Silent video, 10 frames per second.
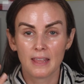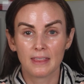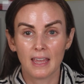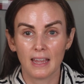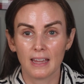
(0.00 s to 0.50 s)

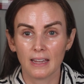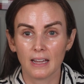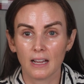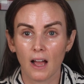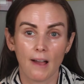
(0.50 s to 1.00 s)

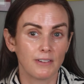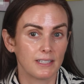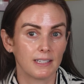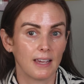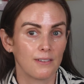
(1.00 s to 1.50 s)
They
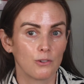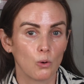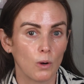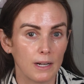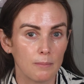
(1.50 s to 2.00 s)
obviously have
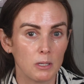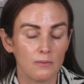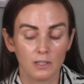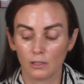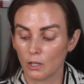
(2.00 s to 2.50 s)
quite a bit
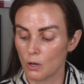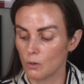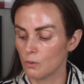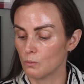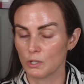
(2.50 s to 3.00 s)
of a
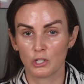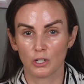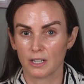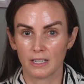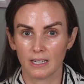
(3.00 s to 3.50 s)
glow, which
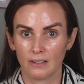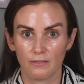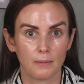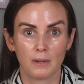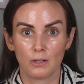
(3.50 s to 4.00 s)
you're gonna get
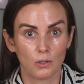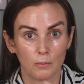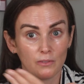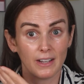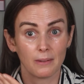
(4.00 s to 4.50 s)
from a
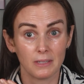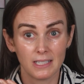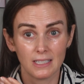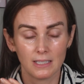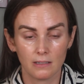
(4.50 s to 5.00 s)
normal vitamin
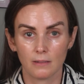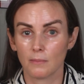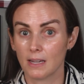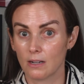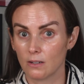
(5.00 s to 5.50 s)
C
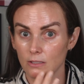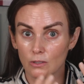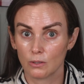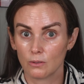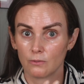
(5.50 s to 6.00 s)
serum and
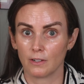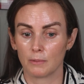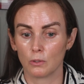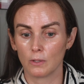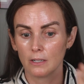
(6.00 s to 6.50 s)
also from
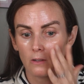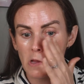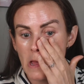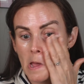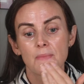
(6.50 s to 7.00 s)
an oil.